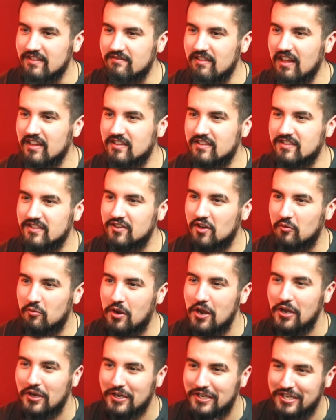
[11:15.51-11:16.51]
That's
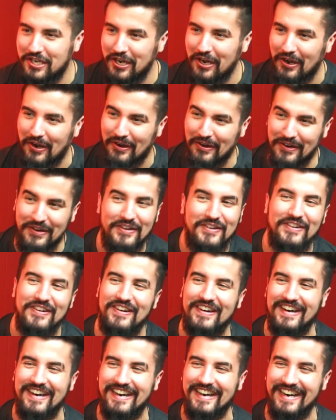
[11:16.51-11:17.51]

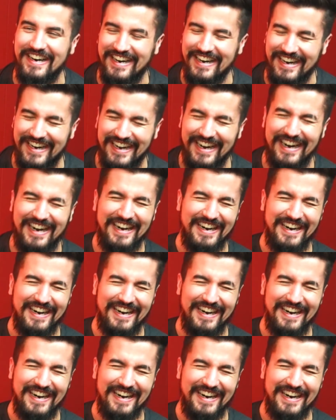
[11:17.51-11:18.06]
Naruto.